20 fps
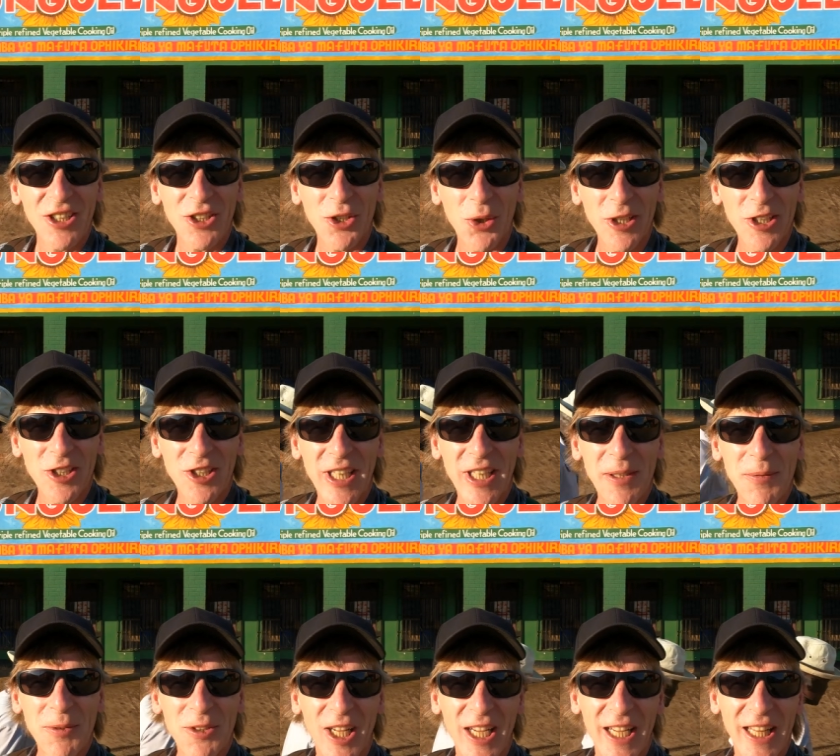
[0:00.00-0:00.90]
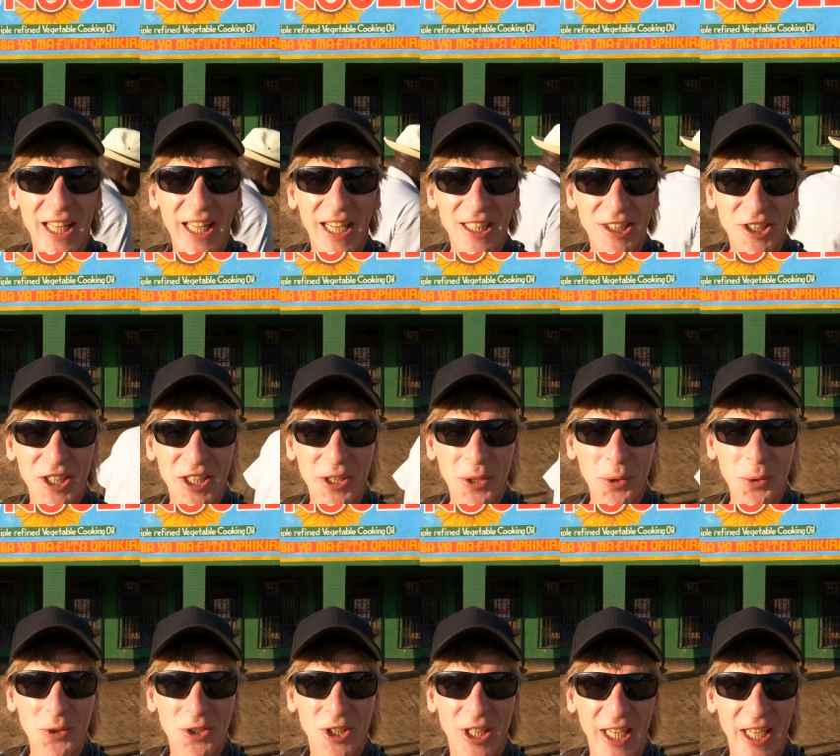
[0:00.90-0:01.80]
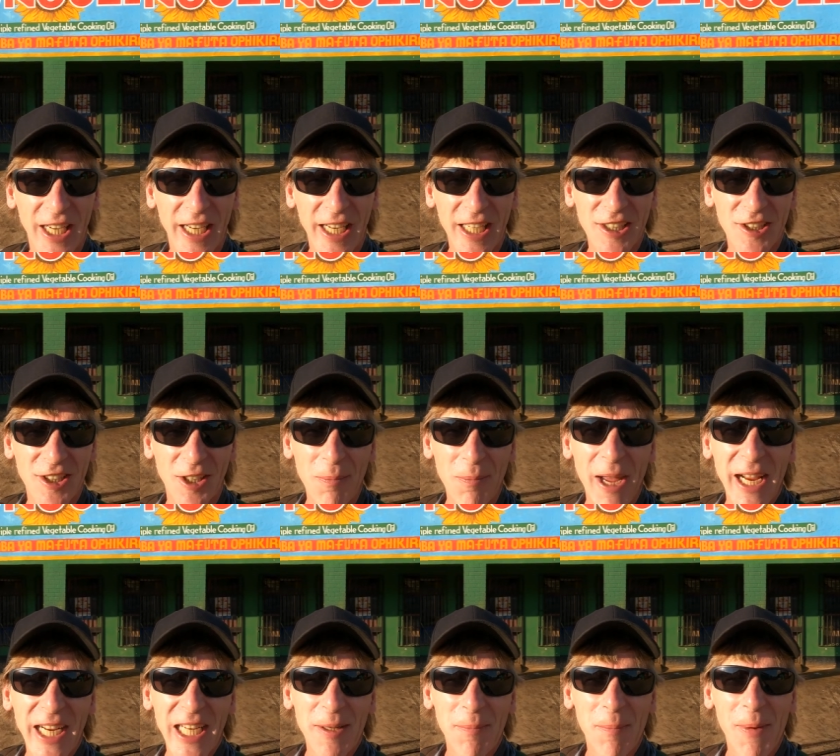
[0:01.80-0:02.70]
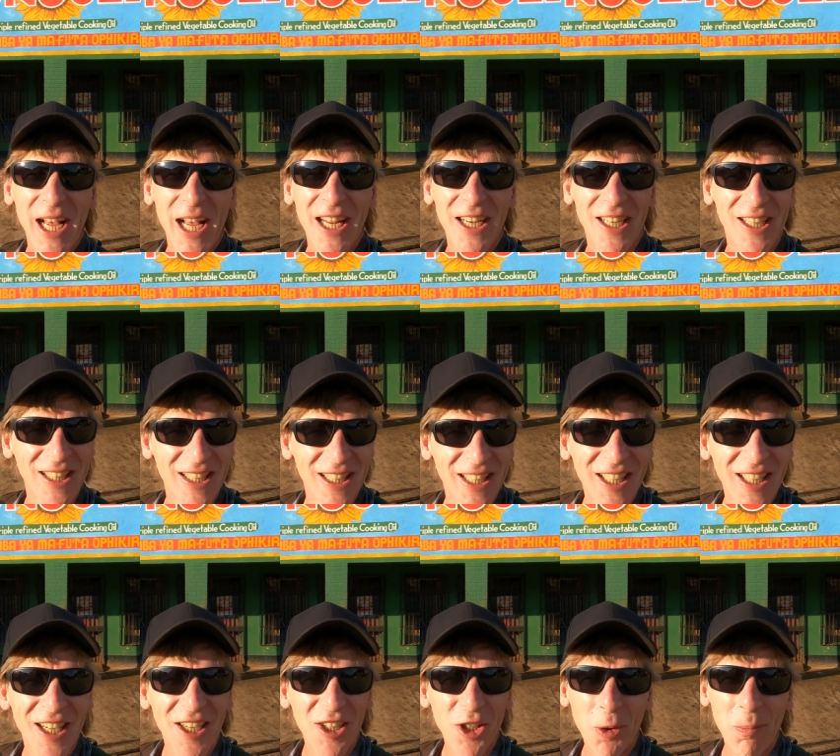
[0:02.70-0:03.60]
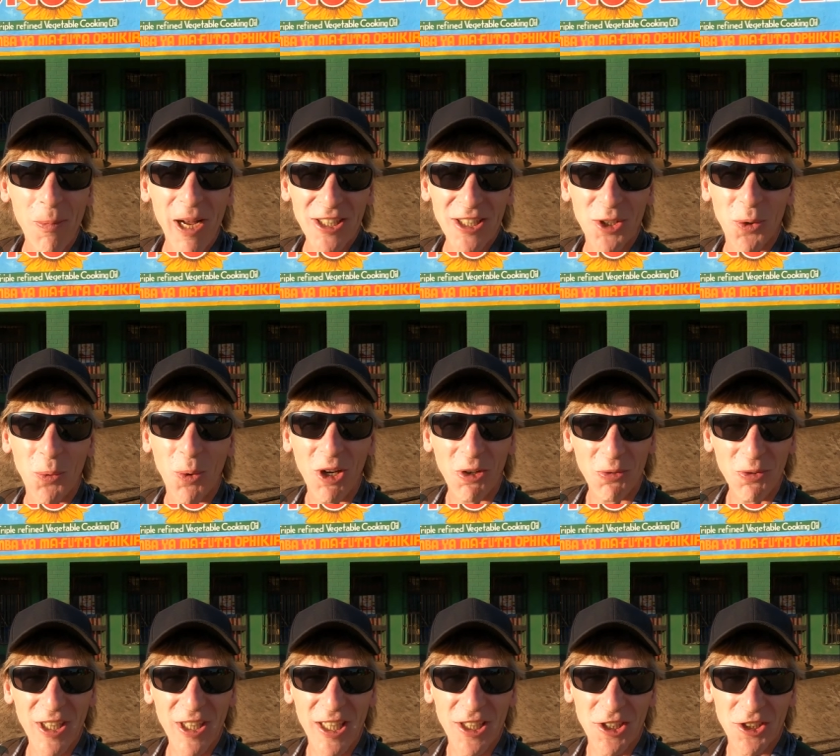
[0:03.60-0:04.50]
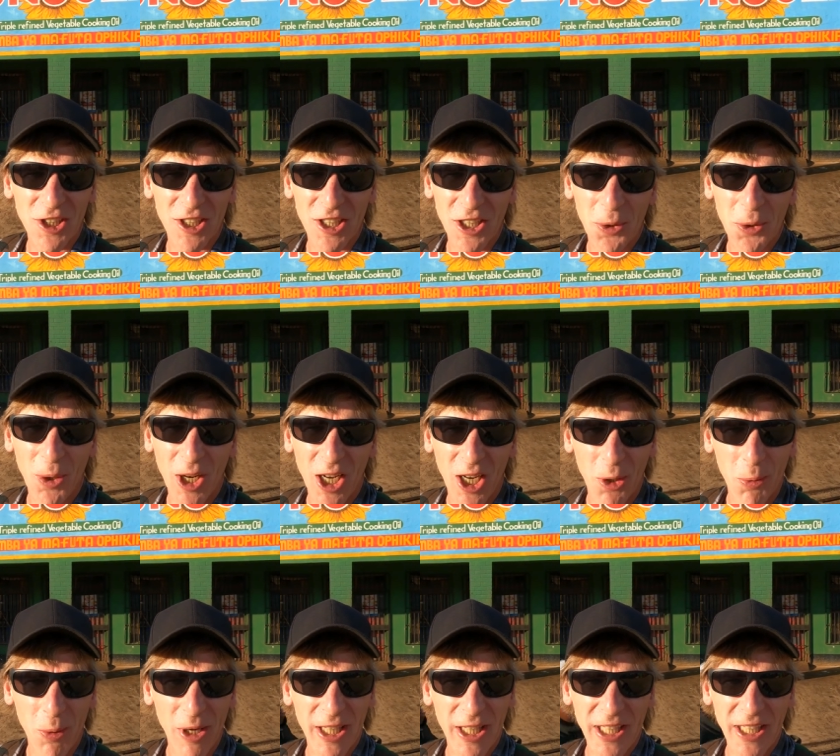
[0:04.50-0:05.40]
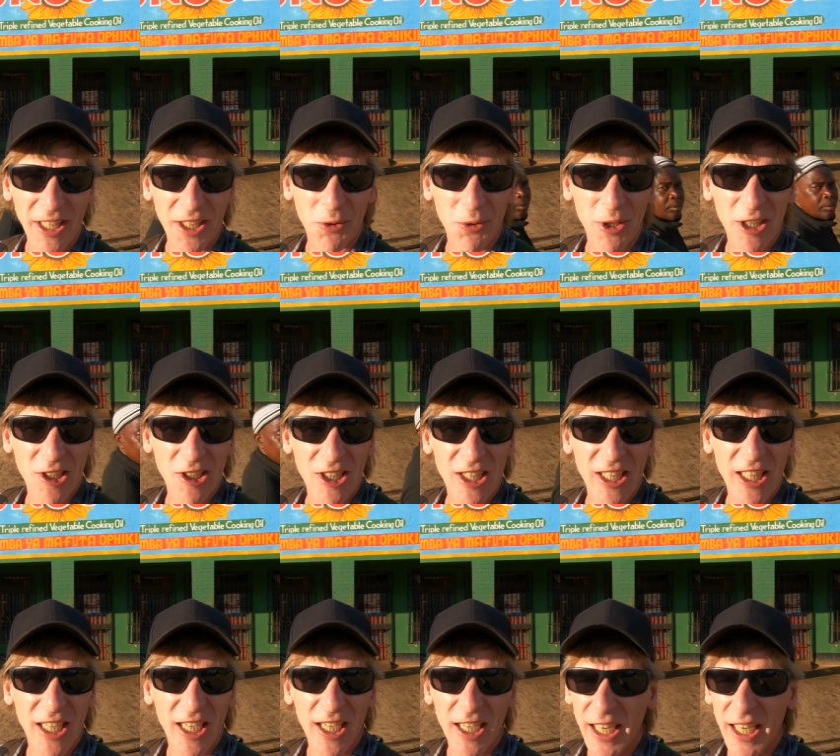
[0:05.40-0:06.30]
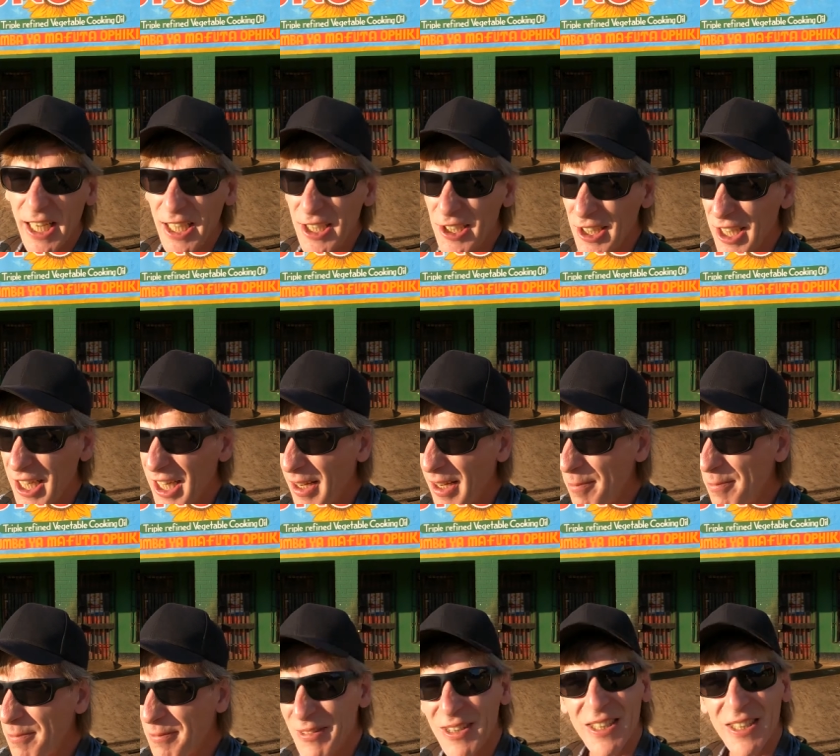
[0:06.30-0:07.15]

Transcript: So it seems like that Chiuta is the main man, no matter what religion you are, whether you're Christian, Islam,